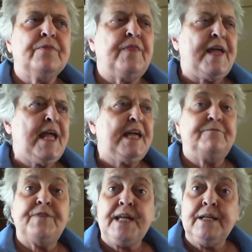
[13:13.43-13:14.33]
They had
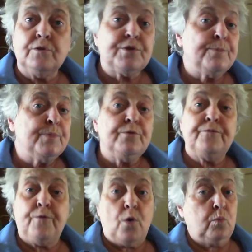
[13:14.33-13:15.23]
failed to move
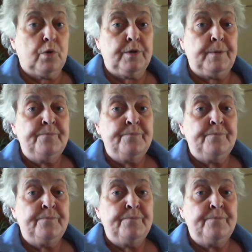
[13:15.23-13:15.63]
forward.